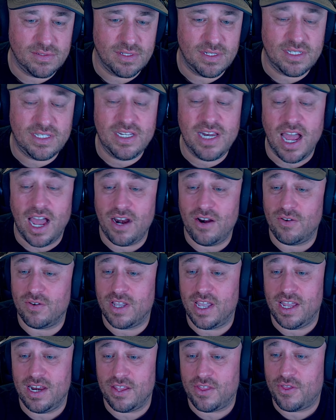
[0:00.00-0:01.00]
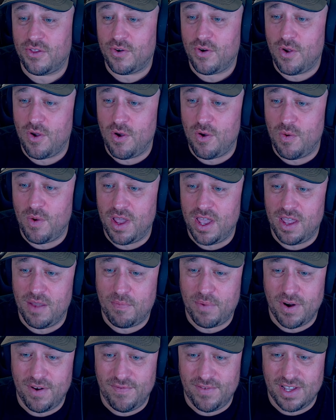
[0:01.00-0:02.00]
It's not okay to throw away a
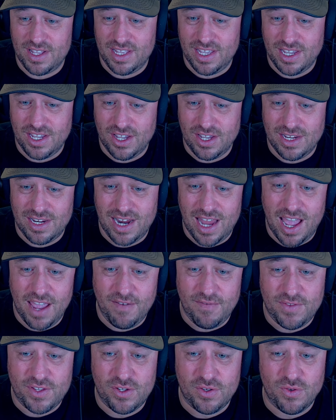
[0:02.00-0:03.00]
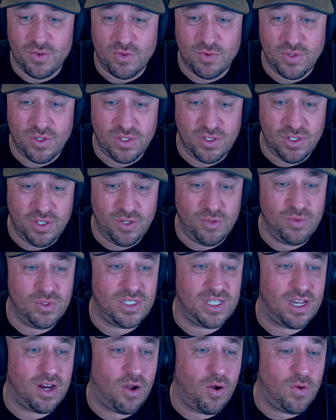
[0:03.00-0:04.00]
perfectly good life to
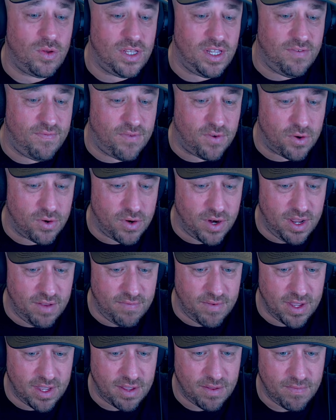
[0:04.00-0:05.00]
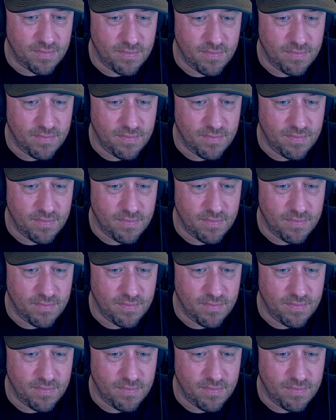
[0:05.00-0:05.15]
use it only for grieving